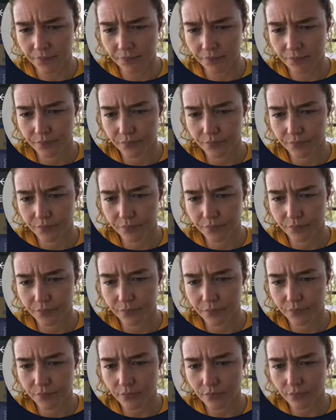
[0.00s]

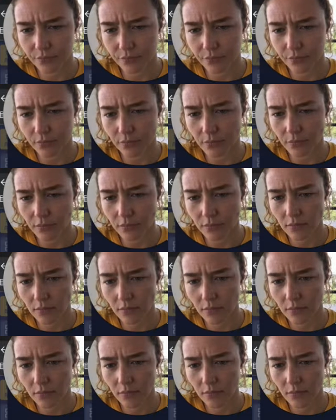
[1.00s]
Nothing is said.